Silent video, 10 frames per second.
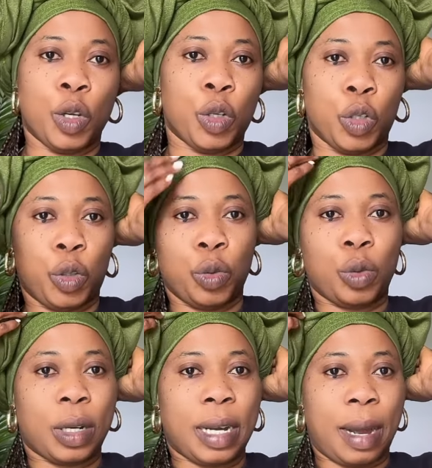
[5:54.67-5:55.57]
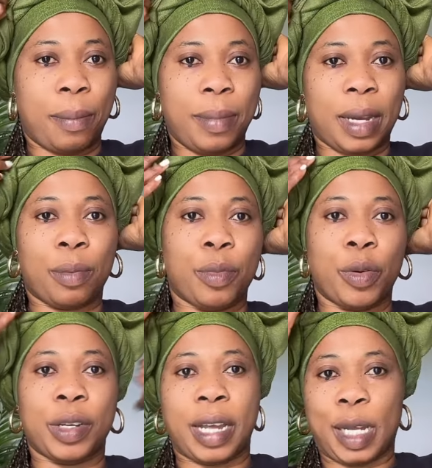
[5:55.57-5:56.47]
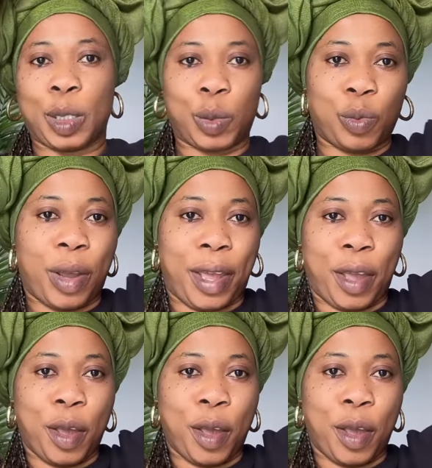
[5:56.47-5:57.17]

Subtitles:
You can make money as well.